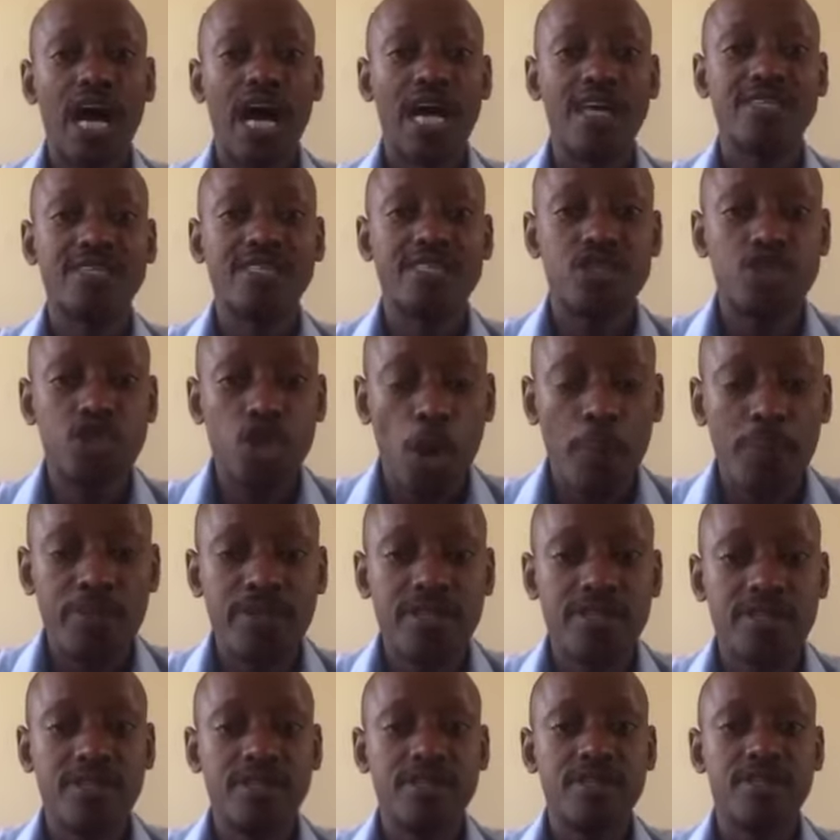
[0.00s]
has
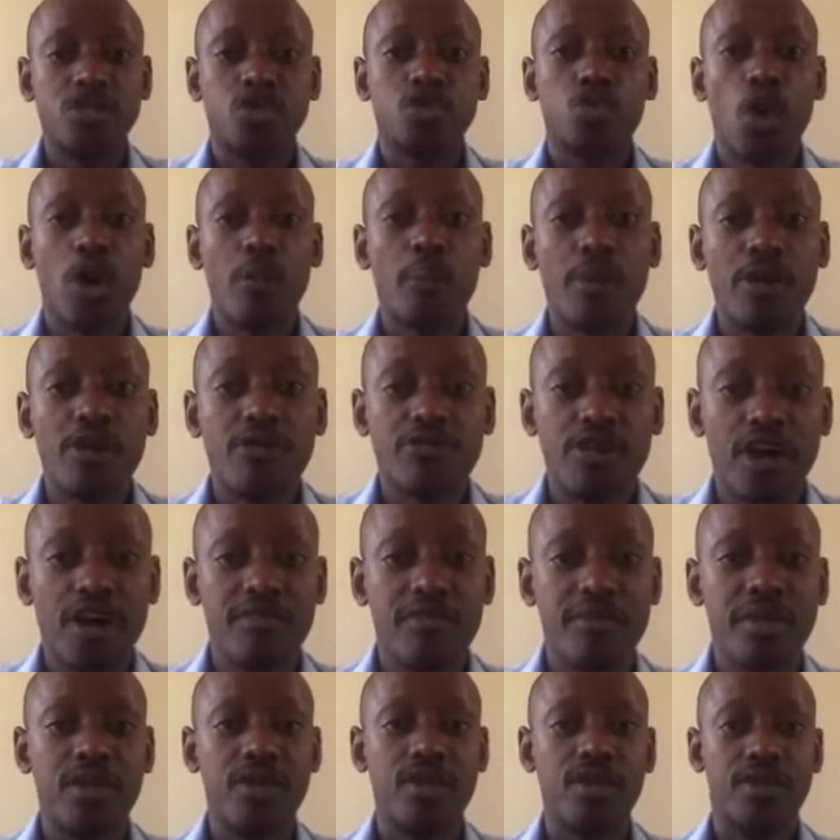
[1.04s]
chopped to 1.5
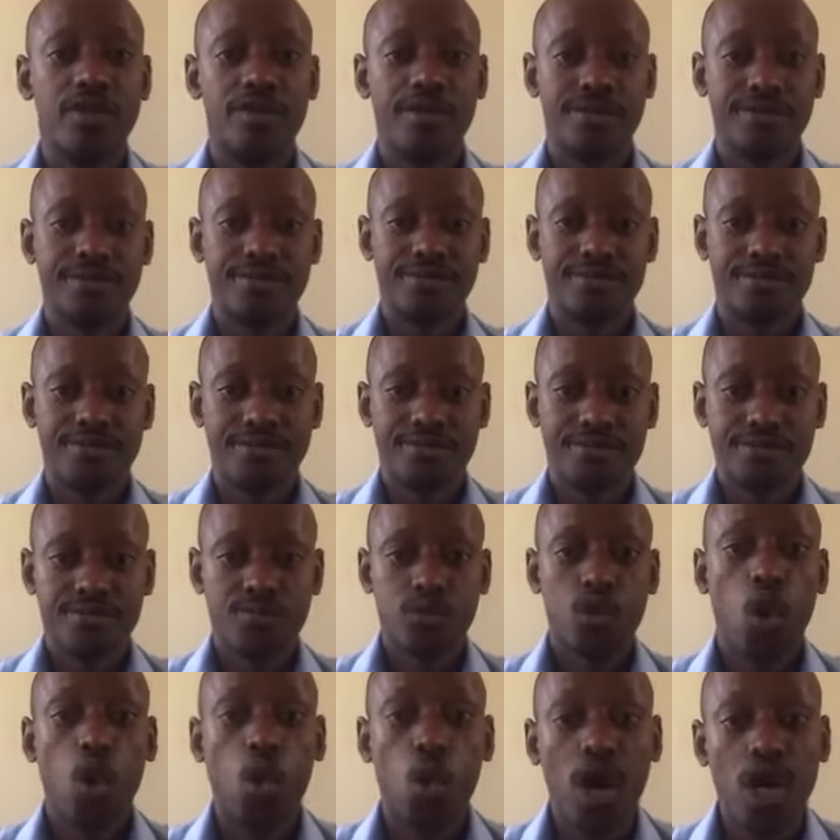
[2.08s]
million
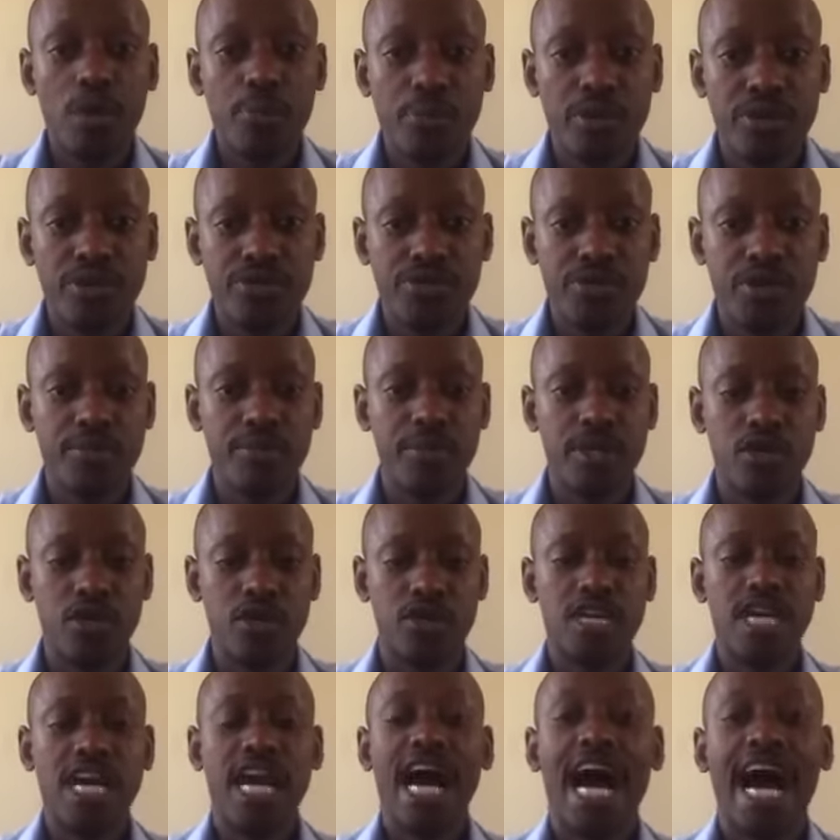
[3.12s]
or 1.3
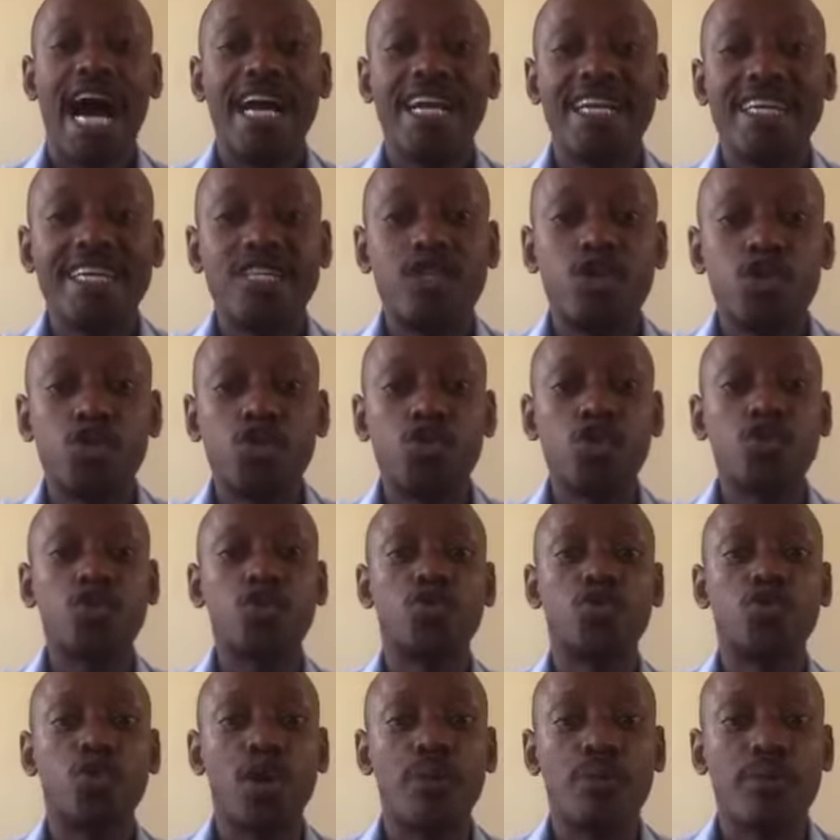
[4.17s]
million, and yet it's stocked
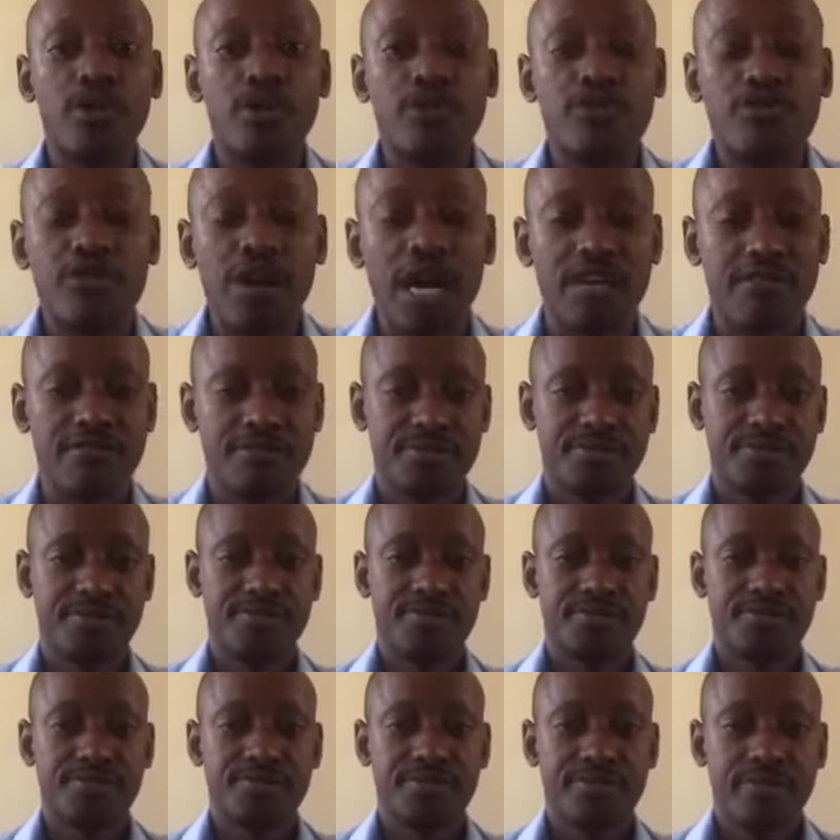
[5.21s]
with 1.5.
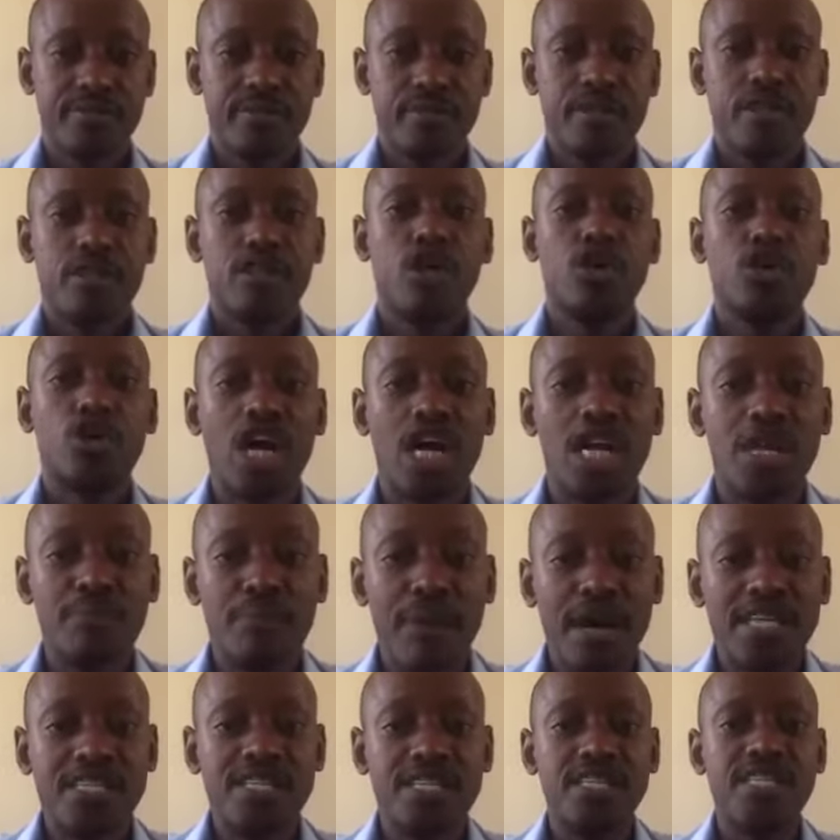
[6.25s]
Now you can
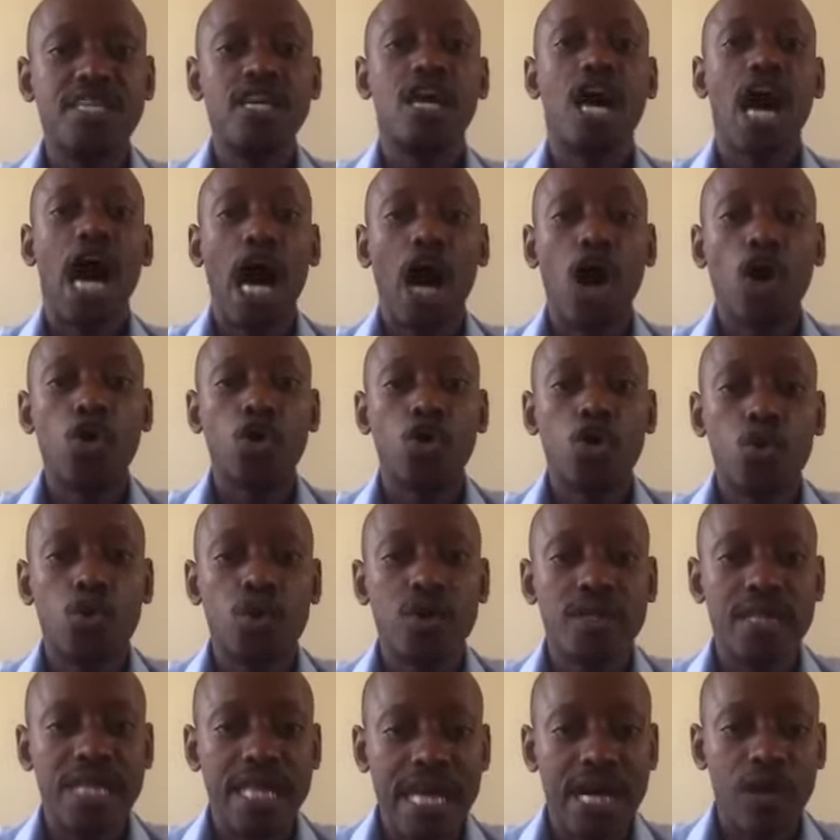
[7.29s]
imagine how long
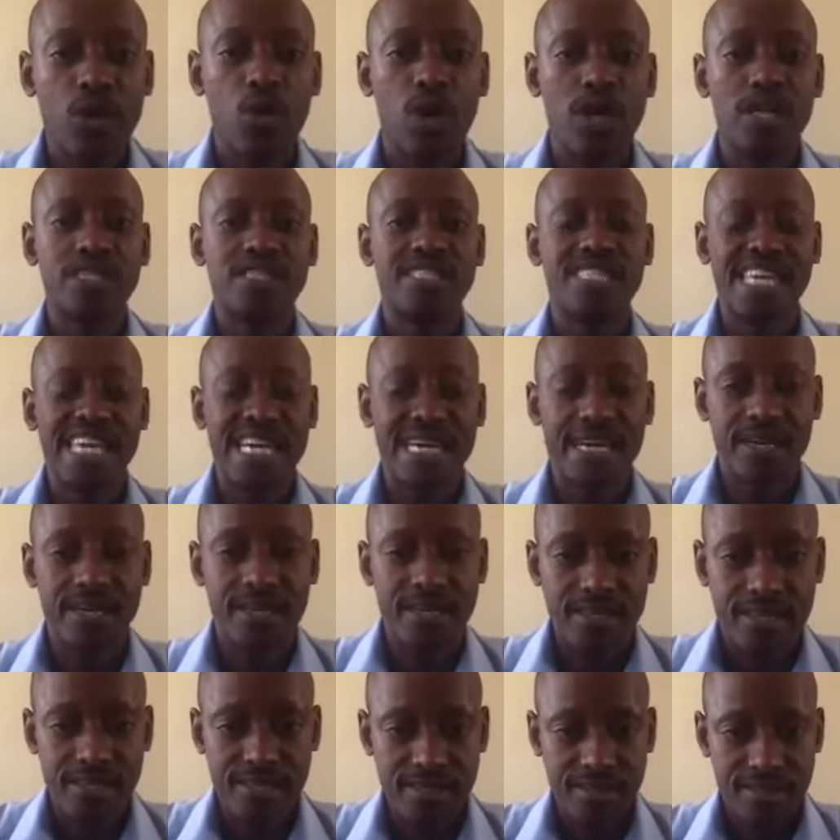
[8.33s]
will the young one take
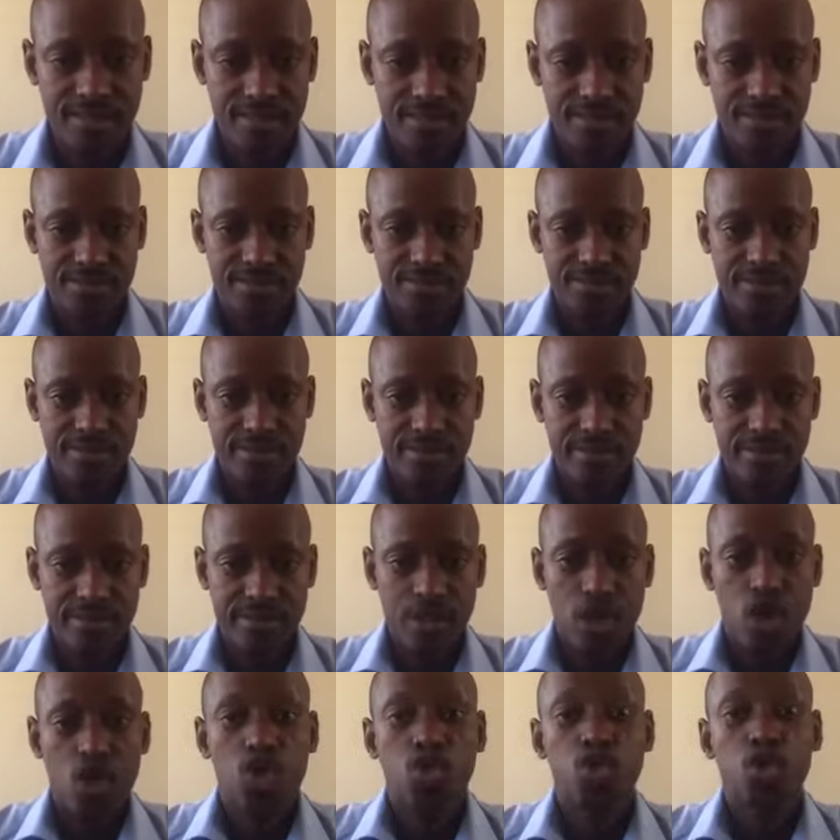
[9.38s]

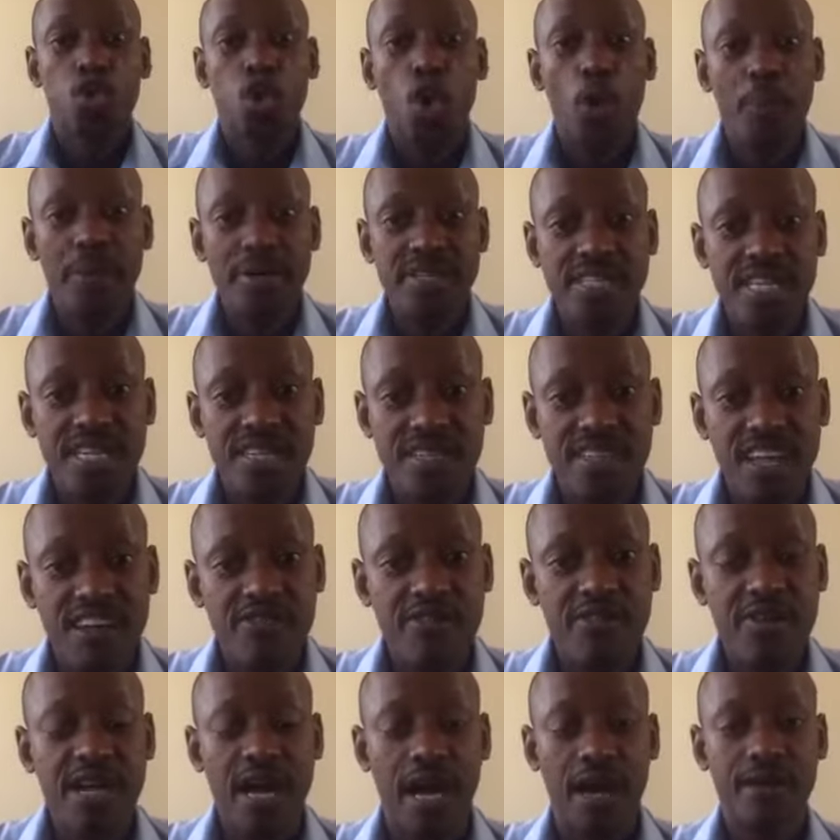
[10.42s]
to compensate that
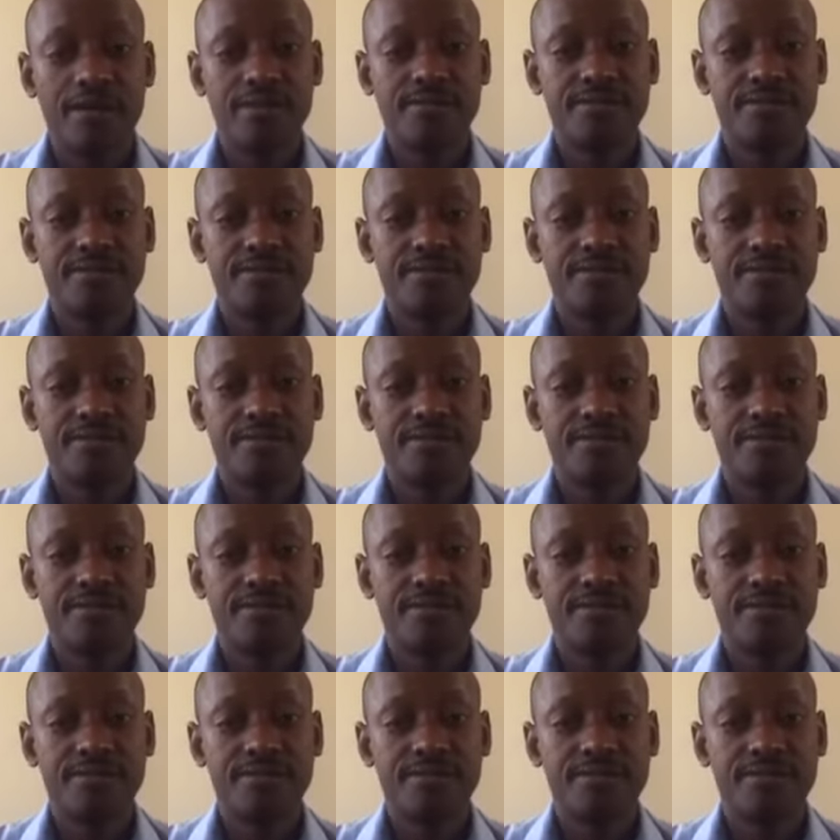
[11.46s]
figure.